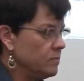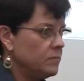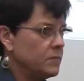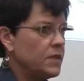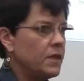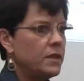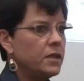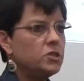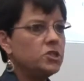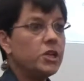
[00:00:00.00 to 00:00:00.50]

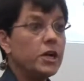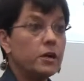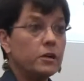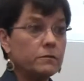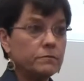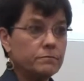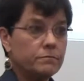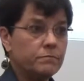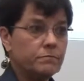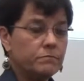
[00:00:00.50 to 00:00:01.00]
They share.
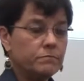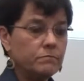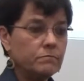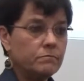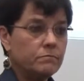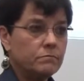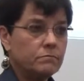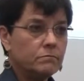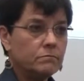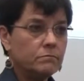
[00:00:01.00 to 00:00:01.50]

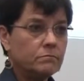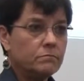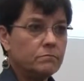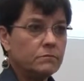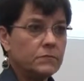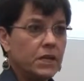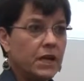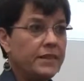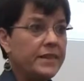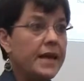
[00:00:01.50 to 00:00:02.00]

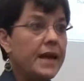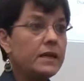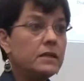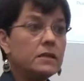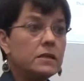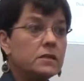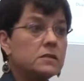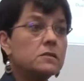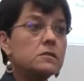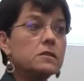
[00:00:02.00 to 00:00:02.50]
And
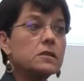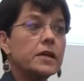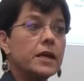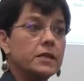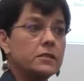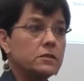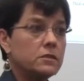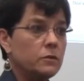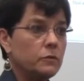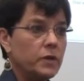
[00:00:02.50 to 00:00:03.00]
that is the
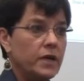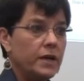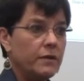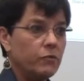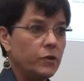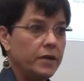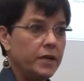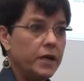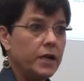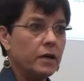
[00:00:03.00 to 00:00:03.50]
case that we have
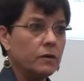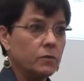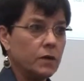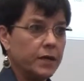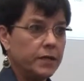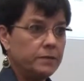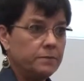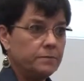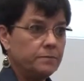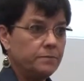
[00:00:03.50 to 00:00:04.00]
right now, right?